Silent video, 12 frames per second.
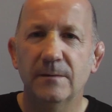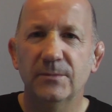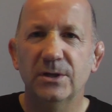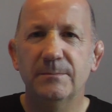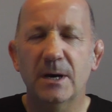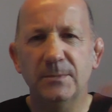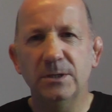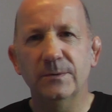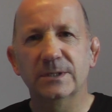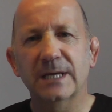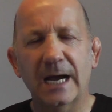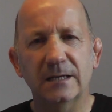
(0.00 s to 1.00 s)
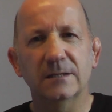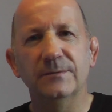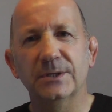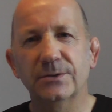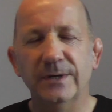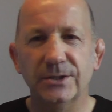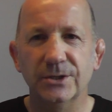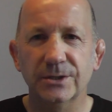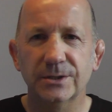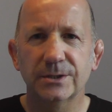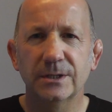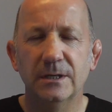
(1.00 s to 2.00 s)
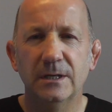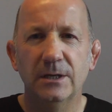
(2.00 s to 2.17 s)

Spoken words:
But the moment you attack the restrictions,